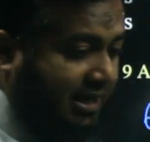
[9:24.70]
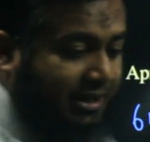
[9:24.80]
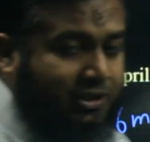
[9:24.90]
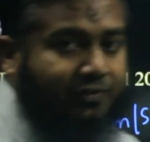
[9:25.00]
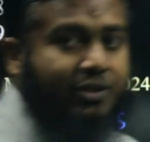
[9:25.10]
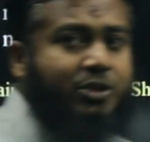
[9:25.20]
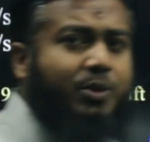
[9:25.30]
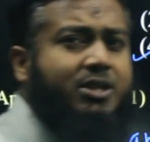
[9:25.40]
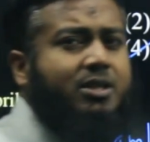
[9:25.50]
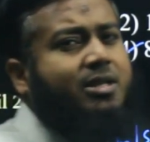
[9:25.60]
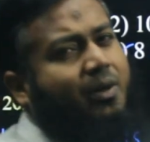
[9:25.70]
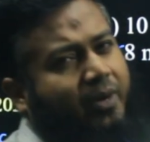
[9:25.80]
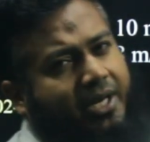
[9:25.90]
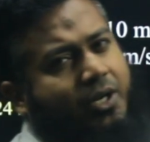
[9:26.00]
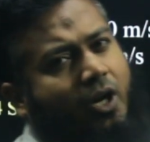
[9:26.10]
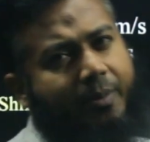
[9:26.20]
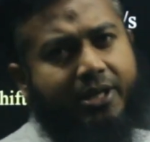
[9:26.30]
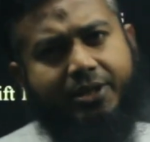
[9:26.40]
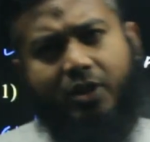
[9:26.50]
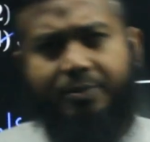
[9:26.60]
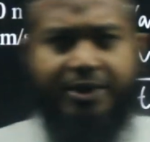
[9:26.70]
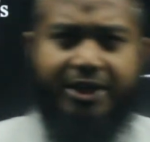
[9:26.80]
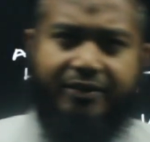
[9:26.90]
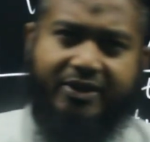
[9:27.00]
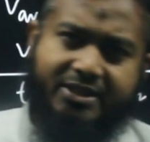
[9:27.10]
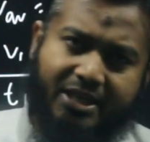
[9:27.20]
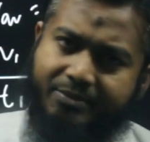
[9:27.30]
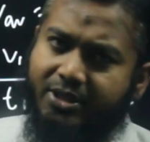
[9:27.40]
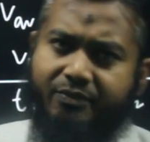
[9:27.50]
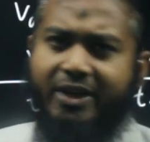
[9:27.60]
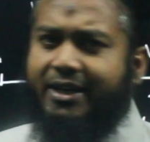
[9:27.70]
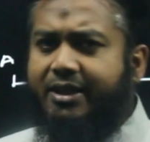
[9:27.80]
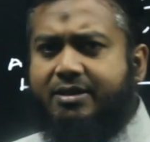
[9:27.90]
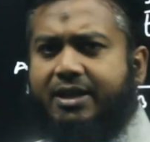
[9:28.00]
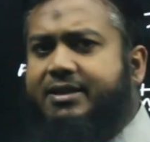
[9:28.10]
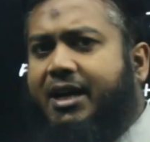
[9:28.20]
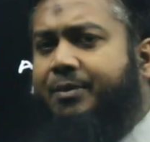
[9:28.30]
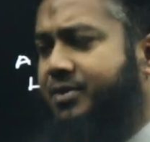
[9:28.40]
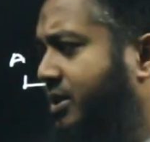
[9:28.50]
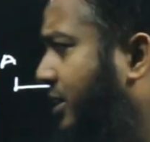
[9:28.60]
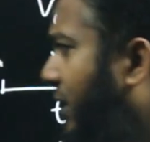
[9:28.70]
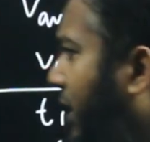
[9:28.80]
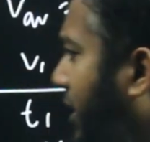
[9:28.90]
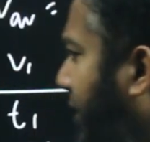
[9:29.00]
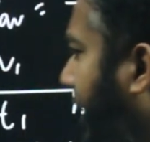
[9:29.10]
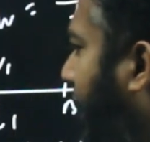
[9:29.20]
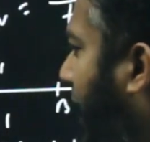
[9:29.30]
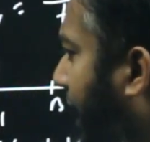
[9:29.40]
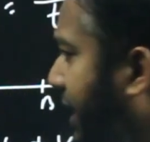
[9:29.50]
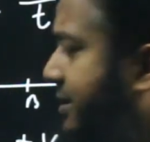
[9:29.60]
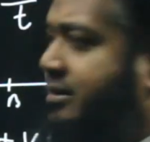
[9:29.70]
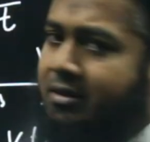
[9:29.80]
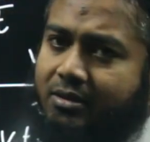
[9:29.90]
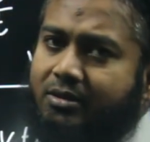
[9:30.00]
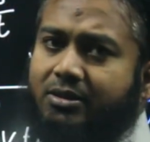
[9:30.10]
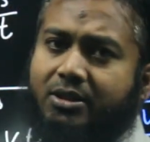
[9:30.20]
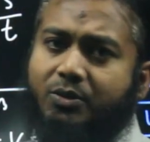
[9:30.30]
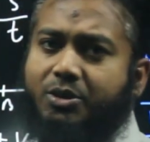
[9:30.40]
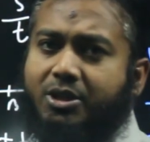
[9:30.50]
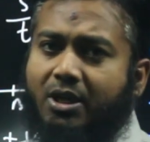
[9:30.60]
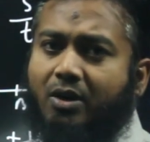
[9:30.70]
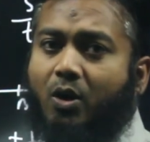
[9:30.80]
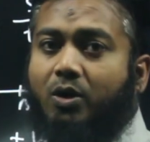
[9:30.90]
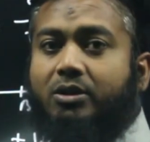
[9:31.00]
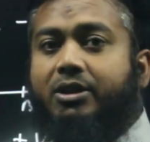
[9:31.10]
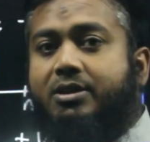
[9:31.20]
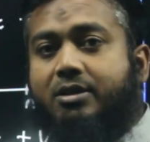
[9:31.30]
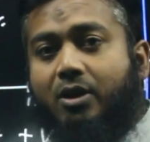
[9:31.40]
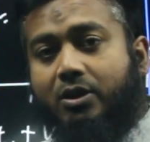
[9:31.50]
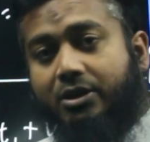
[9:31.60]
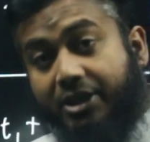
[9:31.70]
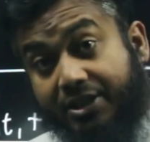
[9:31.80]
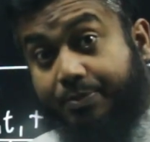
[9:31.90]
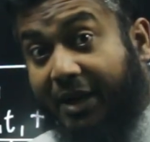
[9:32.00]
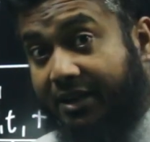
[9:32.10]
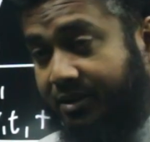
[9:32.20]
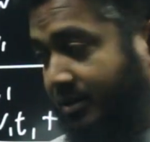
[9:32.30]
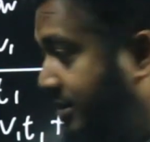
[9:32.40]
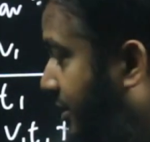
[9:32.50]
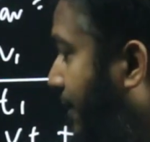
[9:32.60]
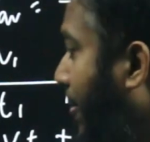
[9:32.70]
kinds of situations are very common in competitive exams. In various exams, they ask the question on these patterns.